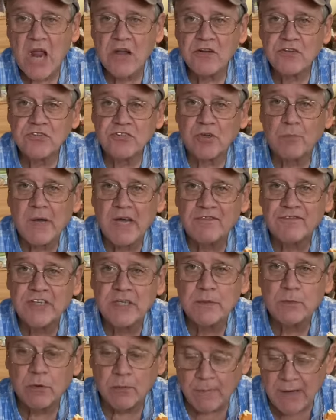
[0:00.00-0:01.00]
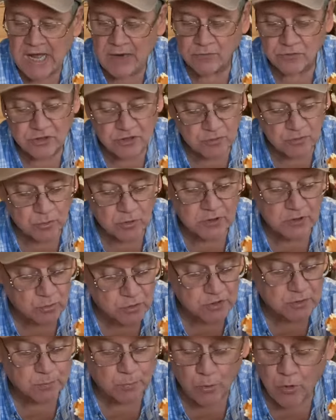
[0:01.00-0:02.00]
So my feeble mind was just wondering
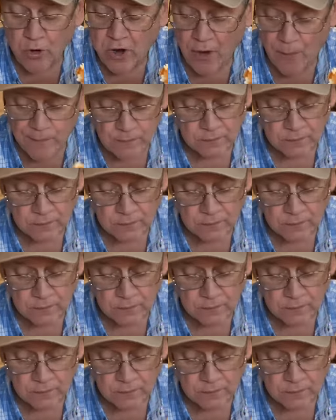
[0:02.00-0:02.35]
what's the point.